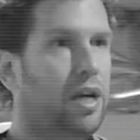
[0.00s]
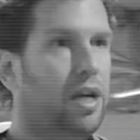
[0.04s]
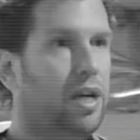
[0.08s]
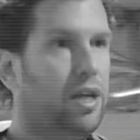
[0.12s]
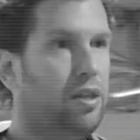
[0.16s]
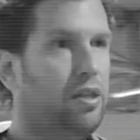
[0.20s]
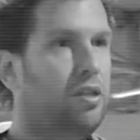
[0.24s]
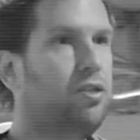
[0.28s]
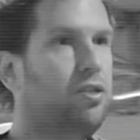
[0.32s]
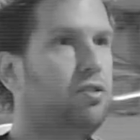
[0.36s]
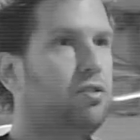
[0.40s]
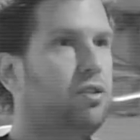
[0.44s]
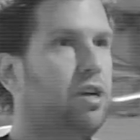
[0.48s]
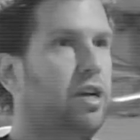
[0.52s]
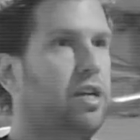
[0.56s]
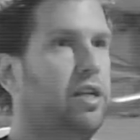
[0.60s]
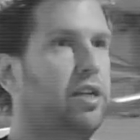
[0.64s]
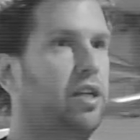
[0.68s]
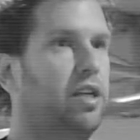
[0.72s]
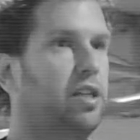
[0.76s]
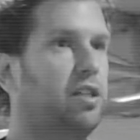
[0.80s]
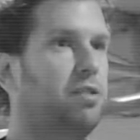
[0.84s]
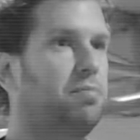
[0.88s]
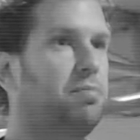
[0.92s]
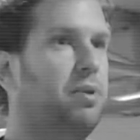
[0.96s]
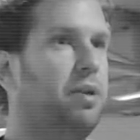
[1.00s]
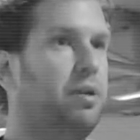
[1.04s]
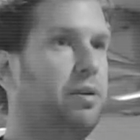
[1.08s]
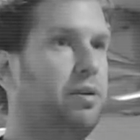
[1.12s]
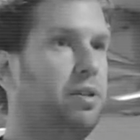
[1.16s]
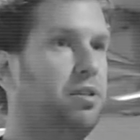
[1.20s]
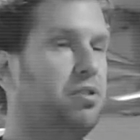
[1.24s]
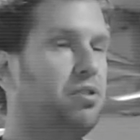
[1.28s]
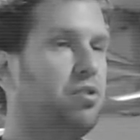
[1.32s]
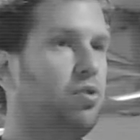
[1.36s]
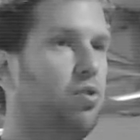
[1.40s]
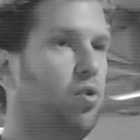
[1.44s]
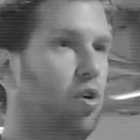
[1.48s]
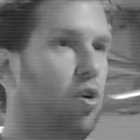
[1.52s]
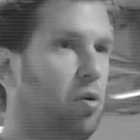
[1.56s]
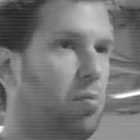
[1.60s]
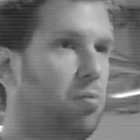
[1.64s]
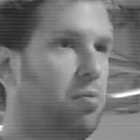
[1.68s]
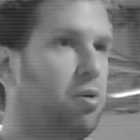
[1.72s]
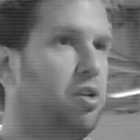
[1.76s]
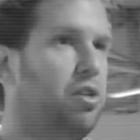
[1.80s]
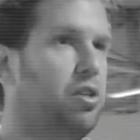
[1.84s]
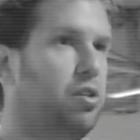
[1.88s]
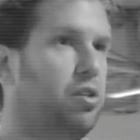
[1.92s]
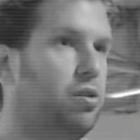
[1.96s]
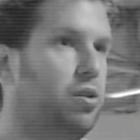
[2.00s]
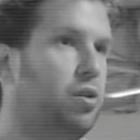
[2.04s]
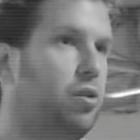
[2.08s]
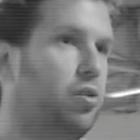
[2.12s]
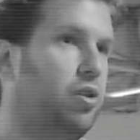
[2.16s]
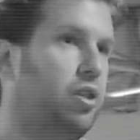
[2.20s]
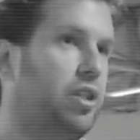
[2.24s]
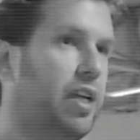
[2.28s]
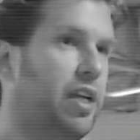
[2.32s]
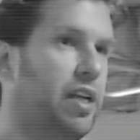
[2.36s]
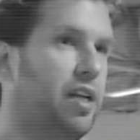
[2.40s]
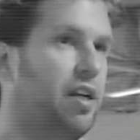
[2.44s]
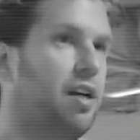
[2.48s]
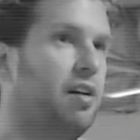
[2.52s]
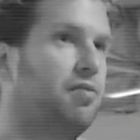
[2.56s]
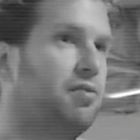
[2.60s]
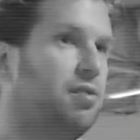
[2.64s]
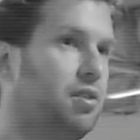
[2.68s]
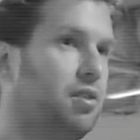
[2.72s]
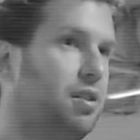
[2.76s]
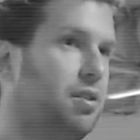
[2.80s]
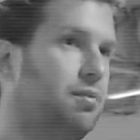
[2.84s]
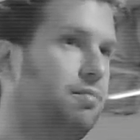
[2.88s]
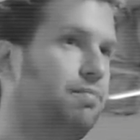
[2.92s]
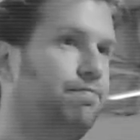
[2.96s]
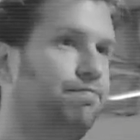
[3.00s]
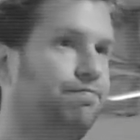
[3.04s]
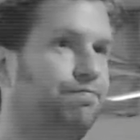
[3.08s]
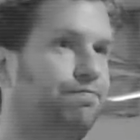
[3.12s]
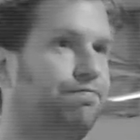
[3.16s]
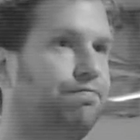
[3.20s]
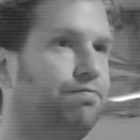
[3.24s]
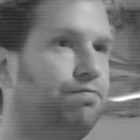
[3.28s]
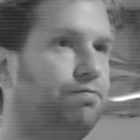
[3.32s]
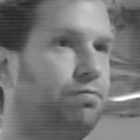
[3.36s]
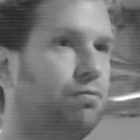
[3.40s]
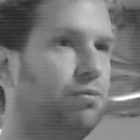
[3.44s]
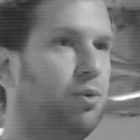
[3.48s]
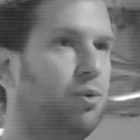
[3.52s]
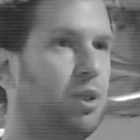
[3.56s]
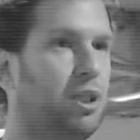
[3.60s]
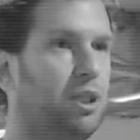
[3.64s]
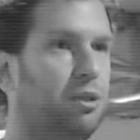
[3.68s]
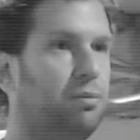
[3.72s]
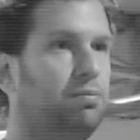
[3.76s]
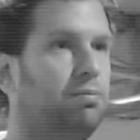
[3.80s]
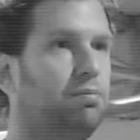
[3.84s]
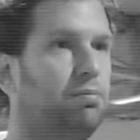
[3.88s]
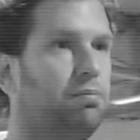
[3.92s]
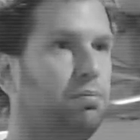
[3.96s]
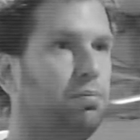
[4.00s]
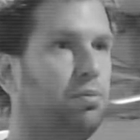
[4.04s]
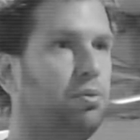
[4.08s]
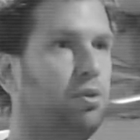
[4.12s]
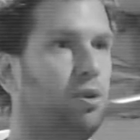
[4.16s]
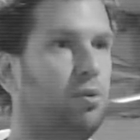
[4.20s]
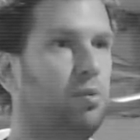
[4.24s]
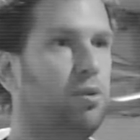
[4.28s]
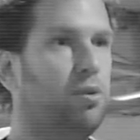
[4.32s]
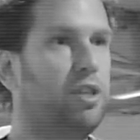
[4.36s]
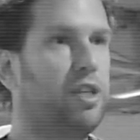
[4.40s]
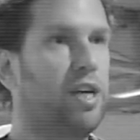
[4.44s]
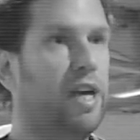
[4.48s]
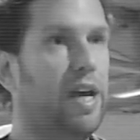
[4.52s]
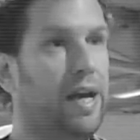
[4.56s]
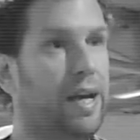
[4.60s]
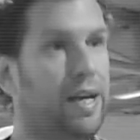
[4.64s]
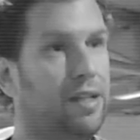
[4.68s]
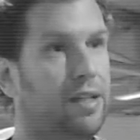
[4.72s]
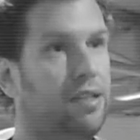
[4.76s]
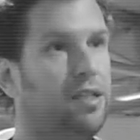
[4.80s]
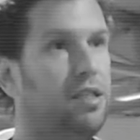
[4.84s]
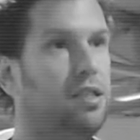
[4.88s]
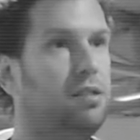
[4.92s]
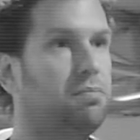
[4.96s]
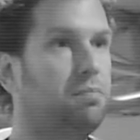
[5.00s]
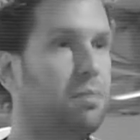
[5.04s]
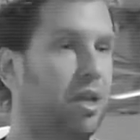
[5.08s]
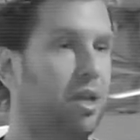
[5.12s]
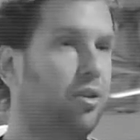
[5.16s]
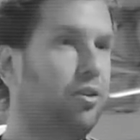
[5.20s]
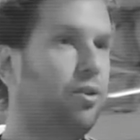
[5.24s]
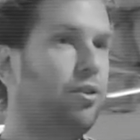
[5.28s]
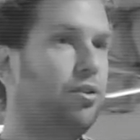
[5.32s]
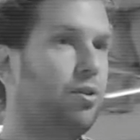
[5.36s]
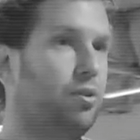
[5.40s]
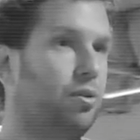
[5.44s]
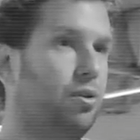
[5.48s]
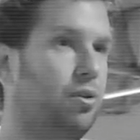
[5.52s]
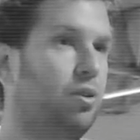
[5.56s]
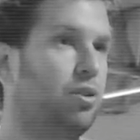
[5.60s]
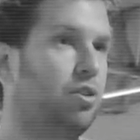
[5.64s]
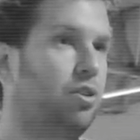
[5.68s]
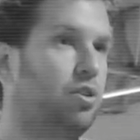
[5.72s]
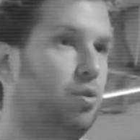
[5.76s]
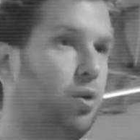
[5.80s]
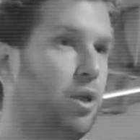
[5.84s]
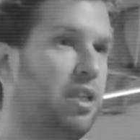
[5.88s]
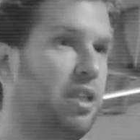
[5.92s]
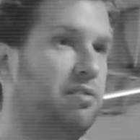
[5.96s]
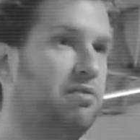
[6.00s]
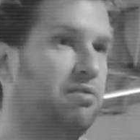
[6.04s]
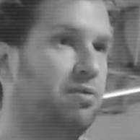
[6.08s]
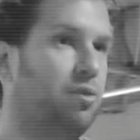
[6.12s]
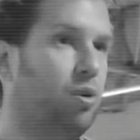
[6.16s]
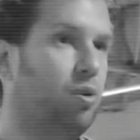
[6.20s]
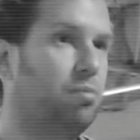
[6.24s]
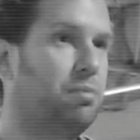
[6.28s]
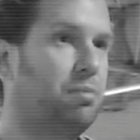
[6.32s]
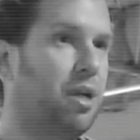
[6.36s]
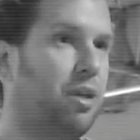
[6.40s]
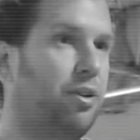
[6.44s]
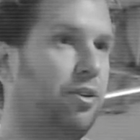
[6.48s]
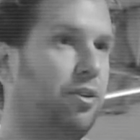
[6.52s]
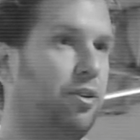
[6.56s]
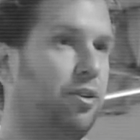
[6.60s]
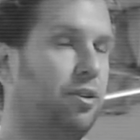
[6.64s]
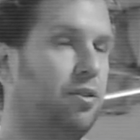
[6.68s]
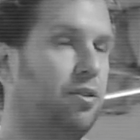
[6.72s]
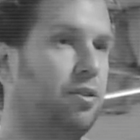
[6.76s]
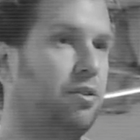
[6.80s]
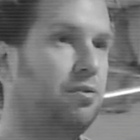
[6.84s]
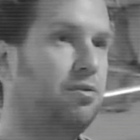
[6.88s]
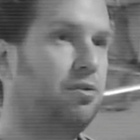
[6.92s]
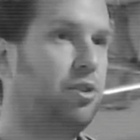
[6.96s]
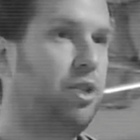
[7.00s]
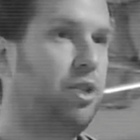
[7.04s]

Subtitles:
And this training experience normally you only get after, well, probably 18 months or 24 months of